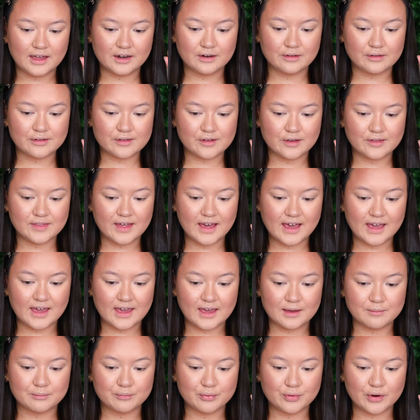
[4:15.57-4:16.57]
And also that
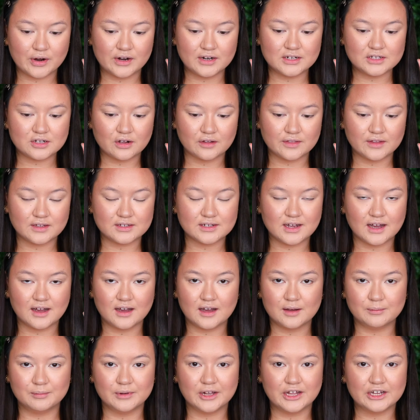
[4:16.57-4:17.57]
imprint on the
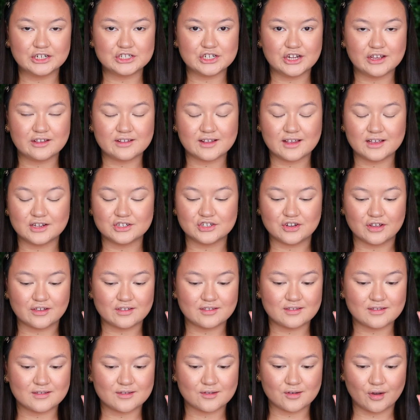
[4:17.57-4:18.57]
Tarte blushes is
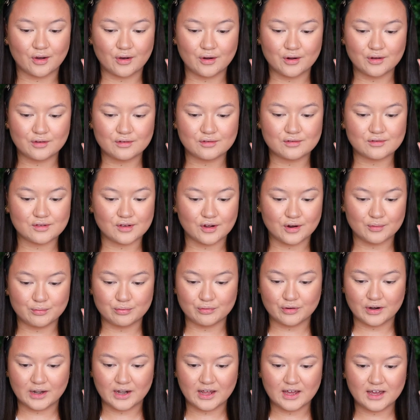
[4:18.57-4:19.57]
just so, so
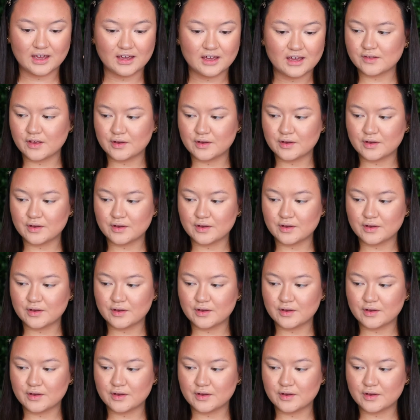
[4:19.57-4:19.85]
pretty.